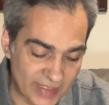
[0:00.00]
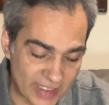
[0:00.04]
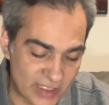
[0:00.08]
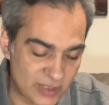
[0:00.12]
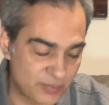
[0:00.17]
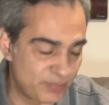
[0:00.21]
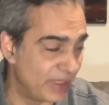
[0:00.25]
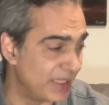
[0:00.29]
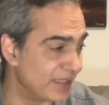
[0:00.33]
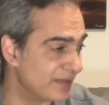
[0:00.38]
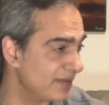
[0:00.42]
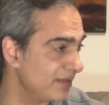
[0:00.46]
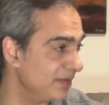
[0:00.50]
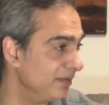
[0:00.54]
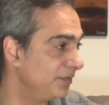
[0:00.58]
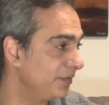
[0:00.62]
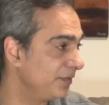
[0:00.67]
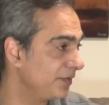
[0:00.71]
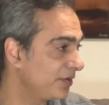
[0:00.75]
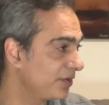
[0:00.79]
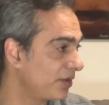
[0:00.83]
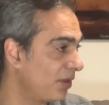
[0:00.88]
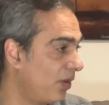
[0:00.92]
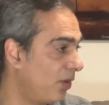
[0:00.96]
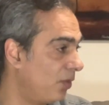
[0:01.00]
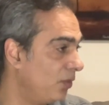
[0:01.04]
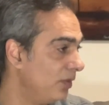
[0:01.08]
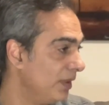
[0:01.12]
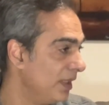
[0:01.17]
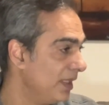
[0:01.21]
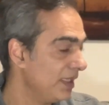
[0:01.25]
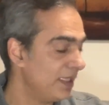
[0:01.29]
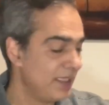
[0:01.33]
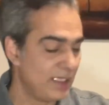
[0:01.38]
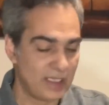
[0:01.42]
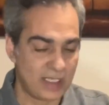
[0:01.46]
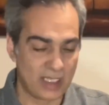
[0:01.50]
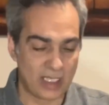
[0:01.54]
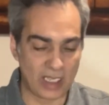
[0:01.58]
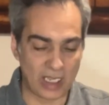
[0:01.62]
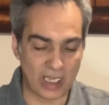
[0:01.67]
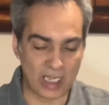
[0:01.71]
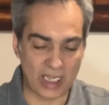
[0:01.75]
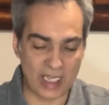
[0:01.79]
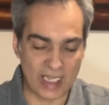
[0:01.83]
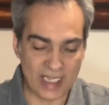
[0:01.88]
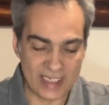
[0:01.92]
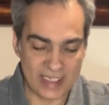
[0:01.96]
expensive. So
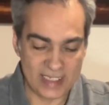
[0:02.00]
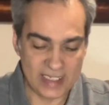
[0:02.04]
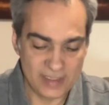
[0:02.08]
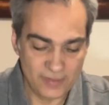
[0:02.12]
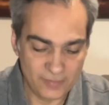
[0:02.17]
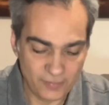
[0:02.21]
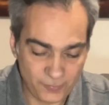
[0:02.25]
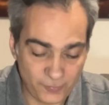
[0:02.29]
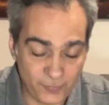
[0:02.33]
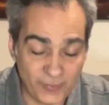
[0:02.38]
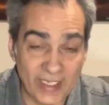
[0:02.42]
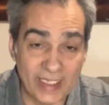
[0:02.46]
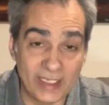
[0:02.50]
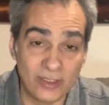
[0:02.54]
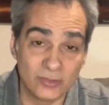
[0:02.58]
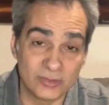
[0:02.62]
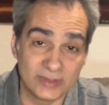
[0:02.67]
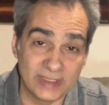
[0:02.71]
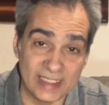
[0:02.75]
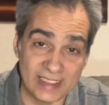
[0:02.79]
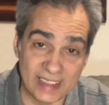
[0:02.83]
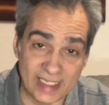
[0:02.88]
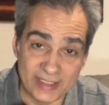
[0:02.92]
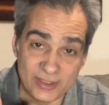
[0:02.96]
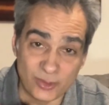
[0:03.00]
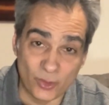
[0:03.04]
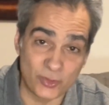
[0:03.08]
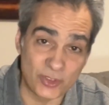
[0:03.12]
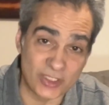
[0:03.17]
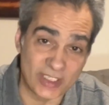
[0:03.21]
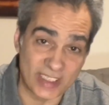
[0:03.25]
I found, and I know you